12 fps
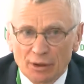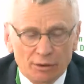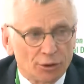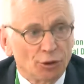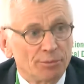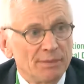
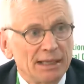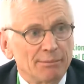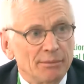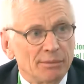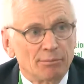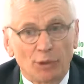
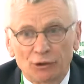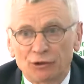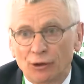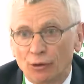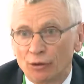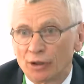
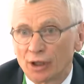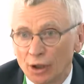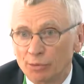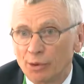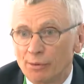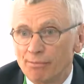Kunming-Montreal
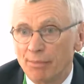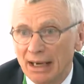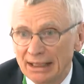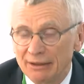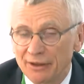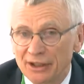Global
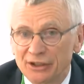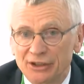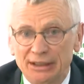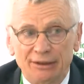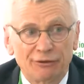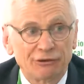
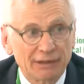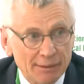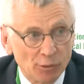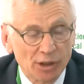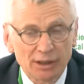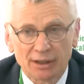Biodiversity
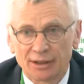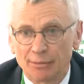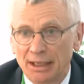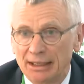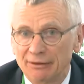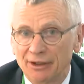Framework, the
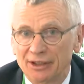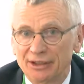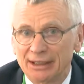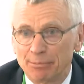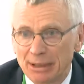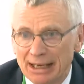
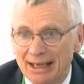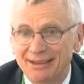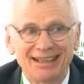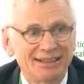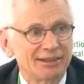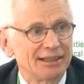Biodiversity
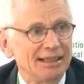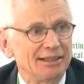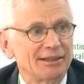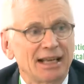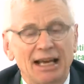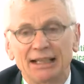Plan. This
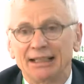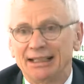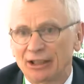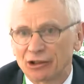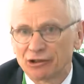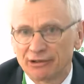is an
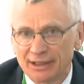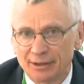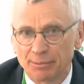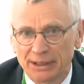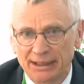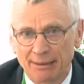
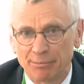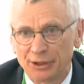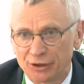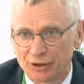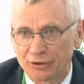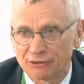incredibly
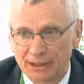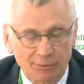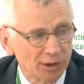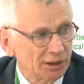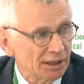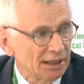ambitious
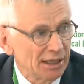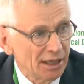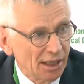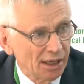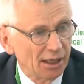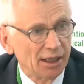framework
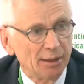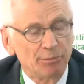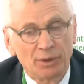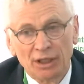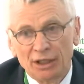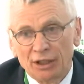
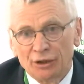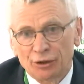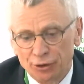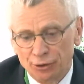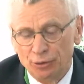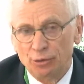
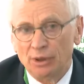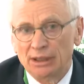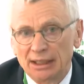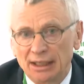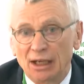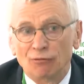to
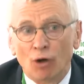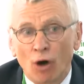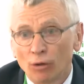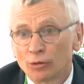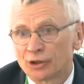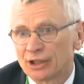
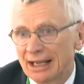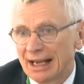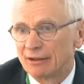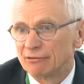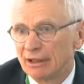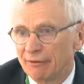halt
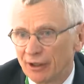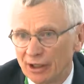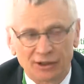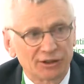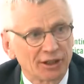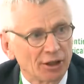and
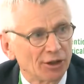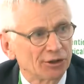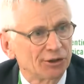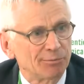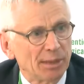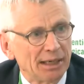reverse the
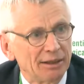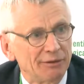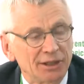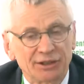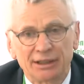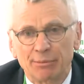loss of
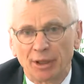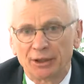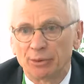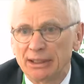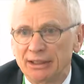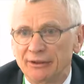biodiversity by
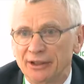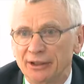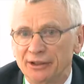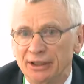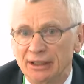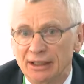
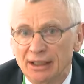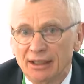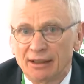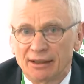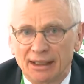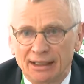2030.
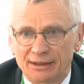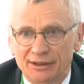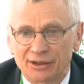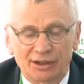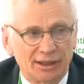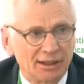
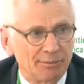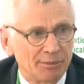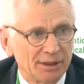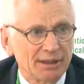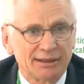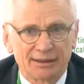That's,
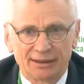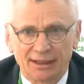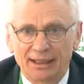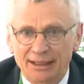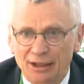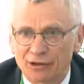as I
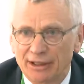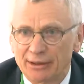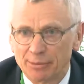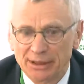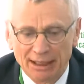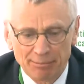say, an
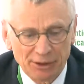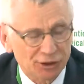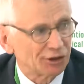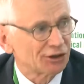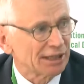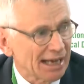incredibly
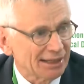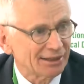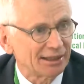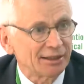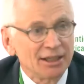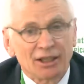ambitious
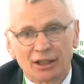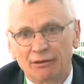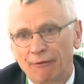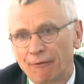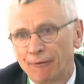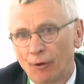task. There
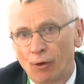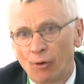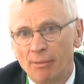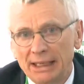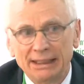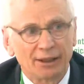are
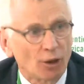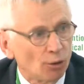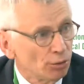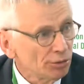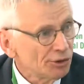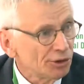4 main
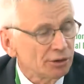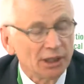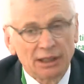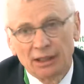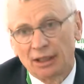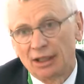goals
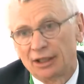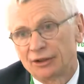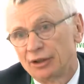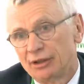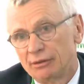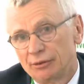
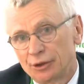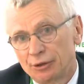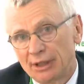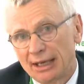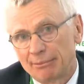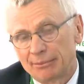to
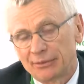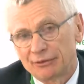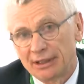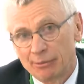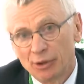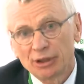that
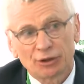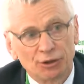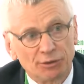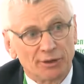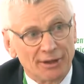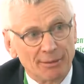framework,
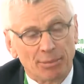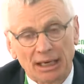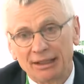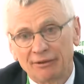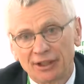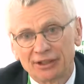to the
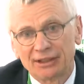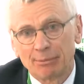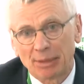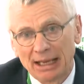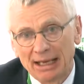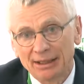
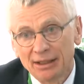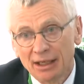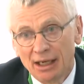Biodiversity Plan,